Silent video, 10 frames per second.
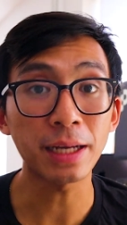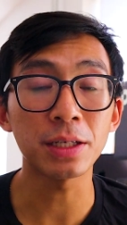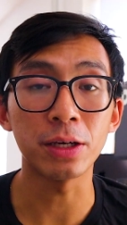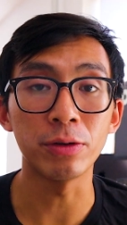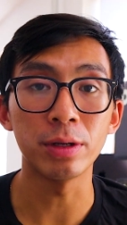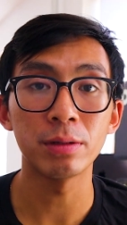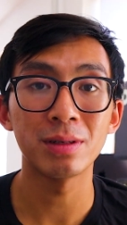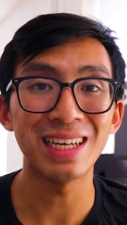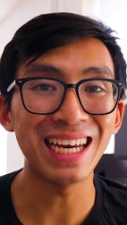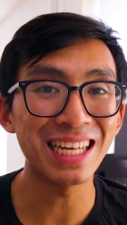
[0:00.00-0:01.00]
Execute
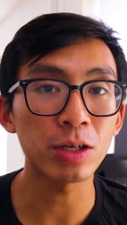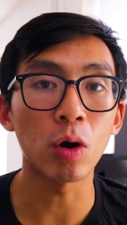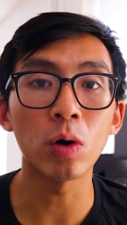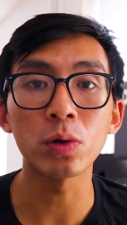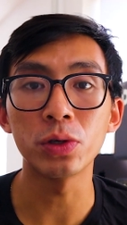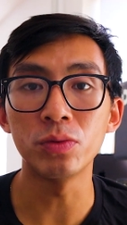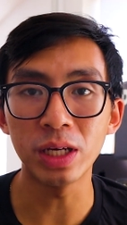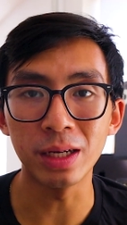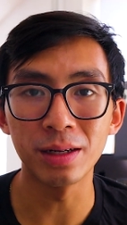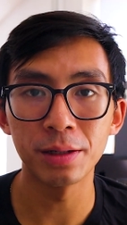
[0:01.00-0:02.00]
it. It's all you
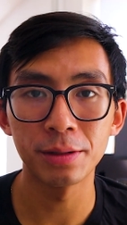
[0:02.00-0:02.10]
need.